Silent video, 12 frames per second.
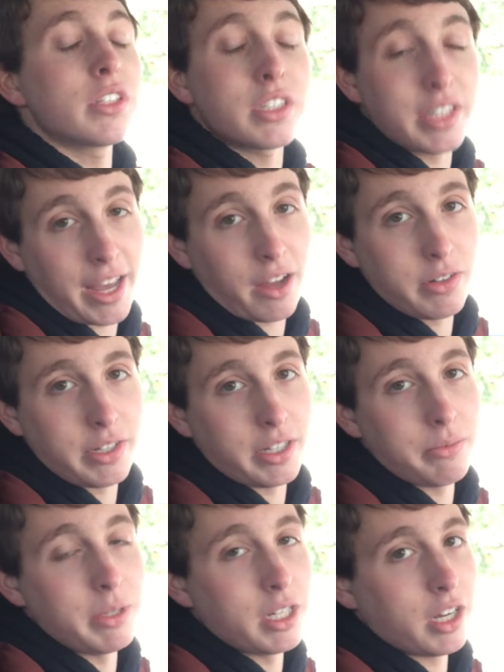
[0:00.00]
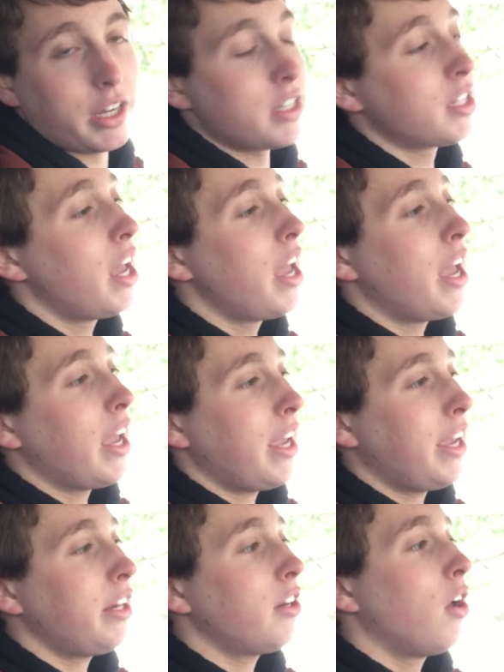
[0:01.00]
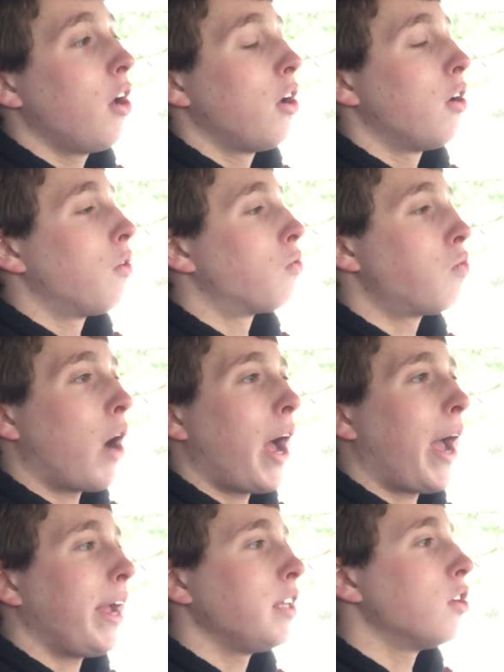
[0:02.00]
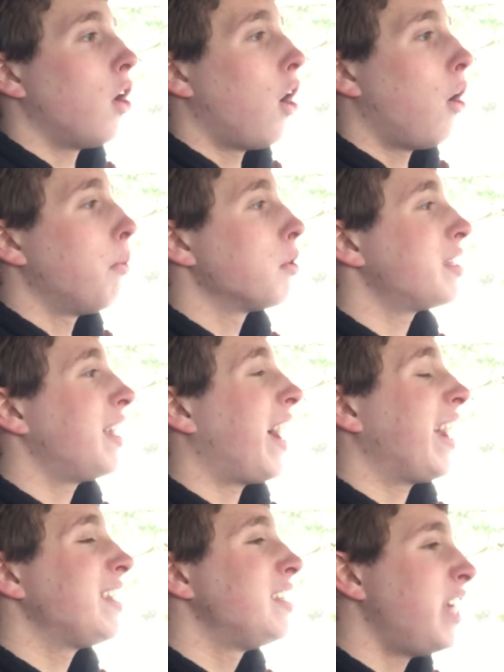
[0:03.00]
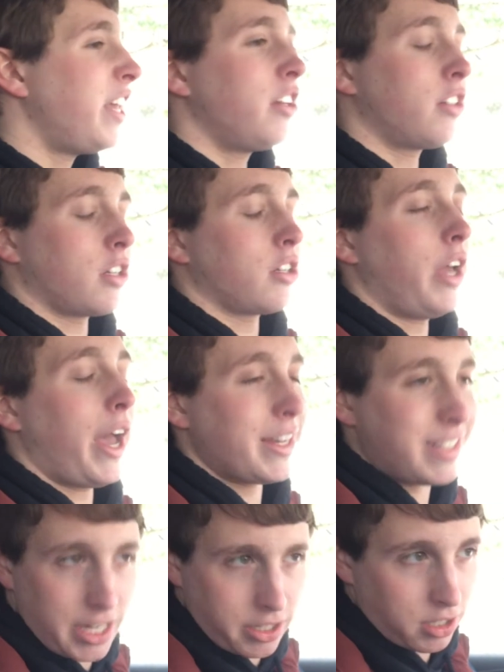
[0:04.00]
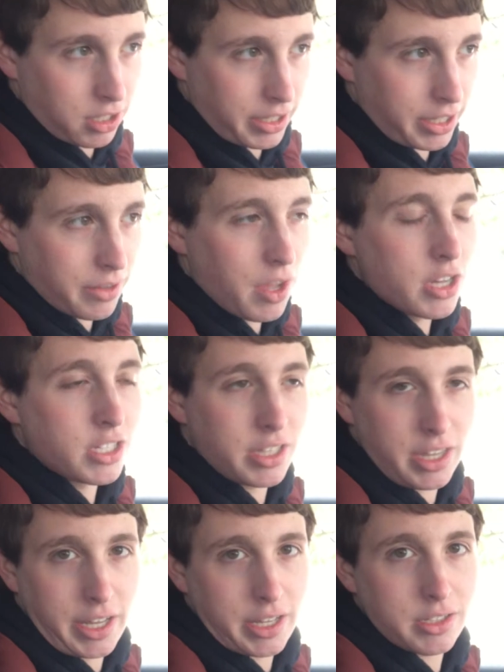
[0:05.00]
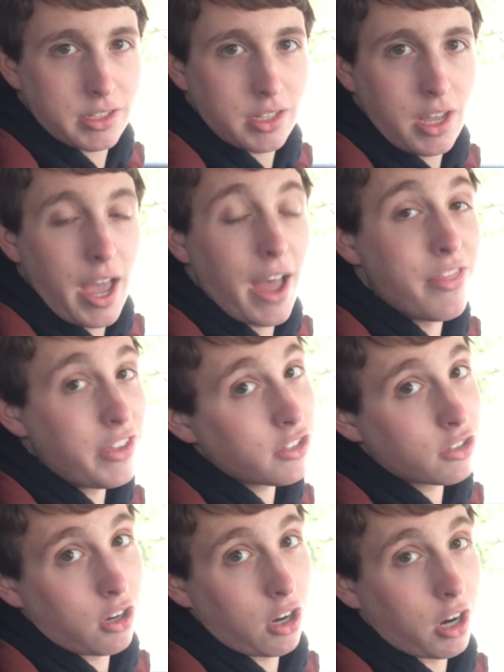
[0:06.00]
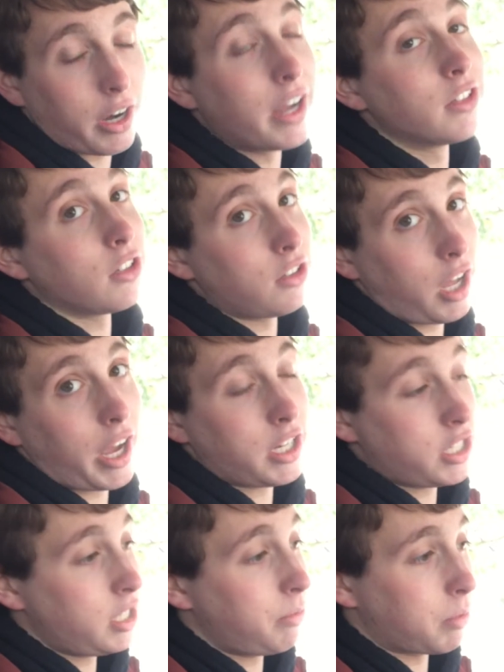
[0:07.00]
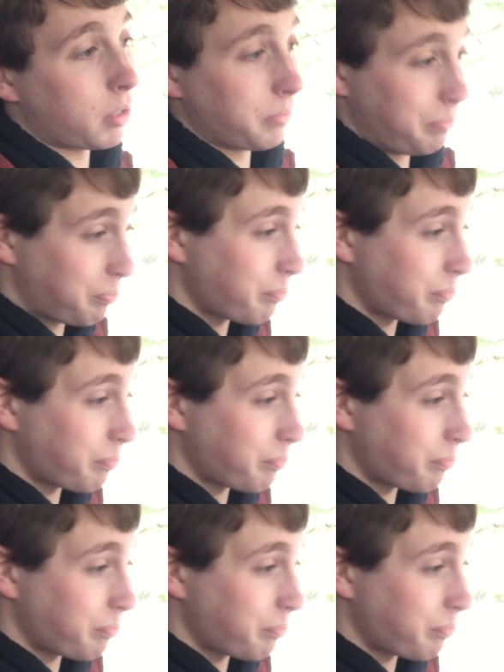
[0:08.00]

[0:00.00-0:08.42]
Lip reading: astounded because it rides almost identically to this. And this car is a lot cheaper.